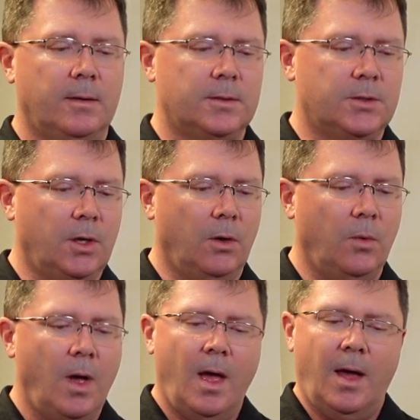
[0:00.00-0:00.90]

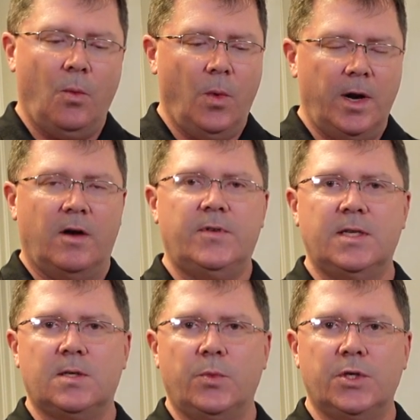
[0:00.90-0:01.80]
So went off,
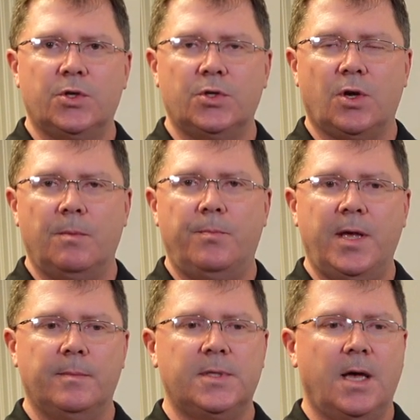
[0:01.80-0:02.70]
did some research on
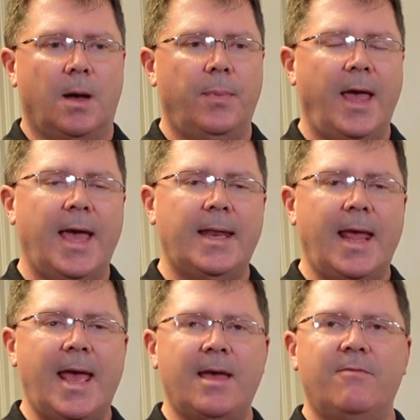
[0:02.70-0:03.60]
Pimm's cup. And
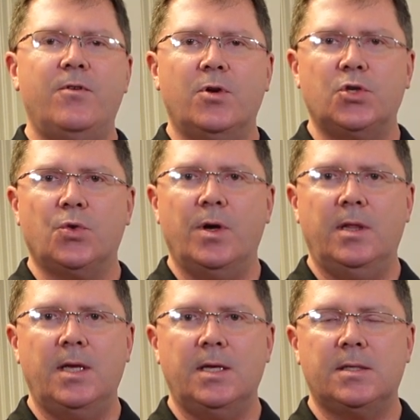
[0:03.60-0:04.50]
hey, if you're
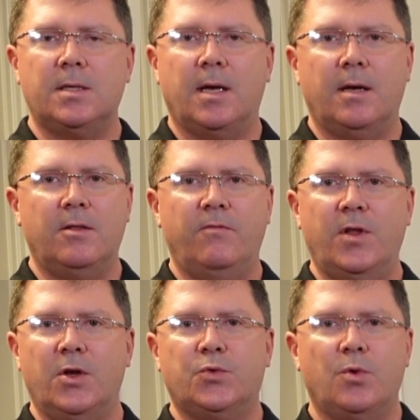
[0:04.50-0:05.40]
enjoying these, the
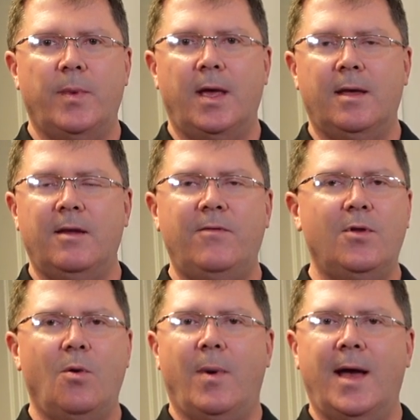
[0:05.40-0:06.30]
videos we're making, if you
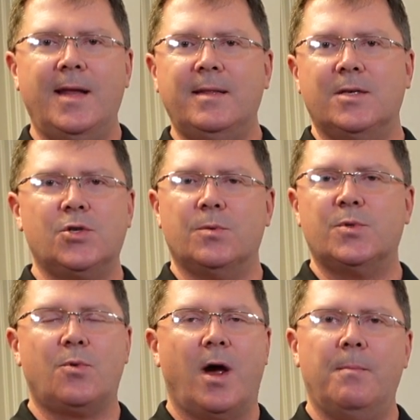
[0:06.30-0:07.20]
don't mind, hit the
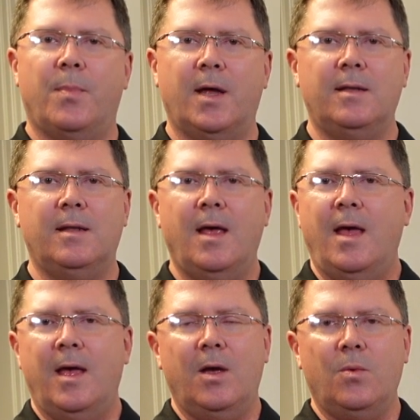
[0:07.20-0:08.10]
subscribe button.
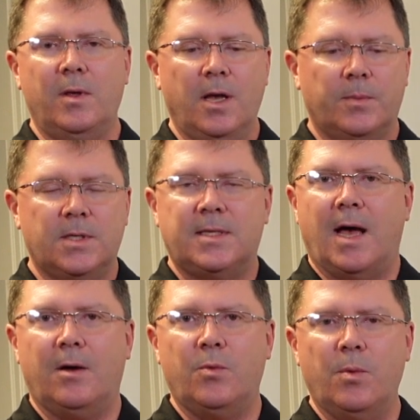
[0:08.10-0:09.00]
It really helps us
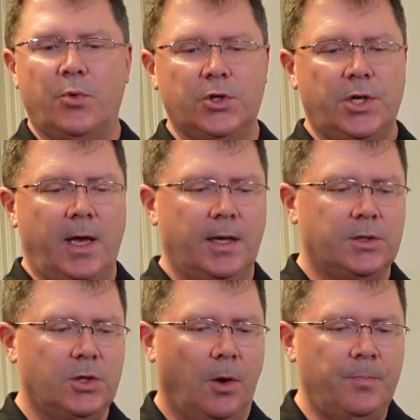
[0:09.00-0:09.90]
out and we appreciate
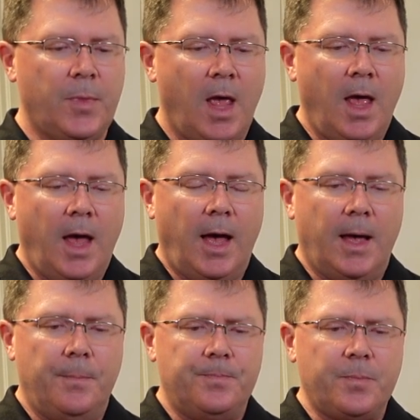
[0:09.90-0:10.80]
it. So,
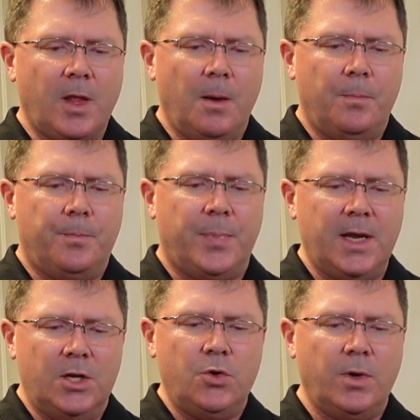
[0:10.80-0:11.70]
but
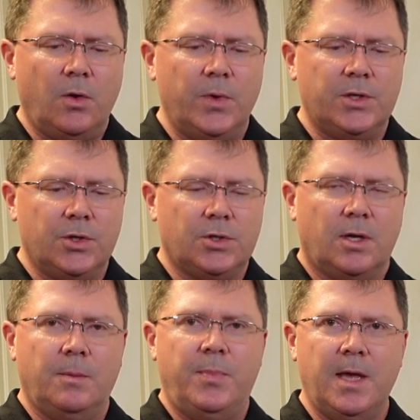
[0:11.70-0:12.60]
in doing a research
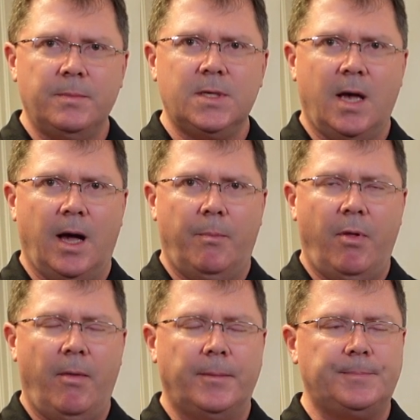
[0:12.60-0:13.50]
on a Pimm's cup,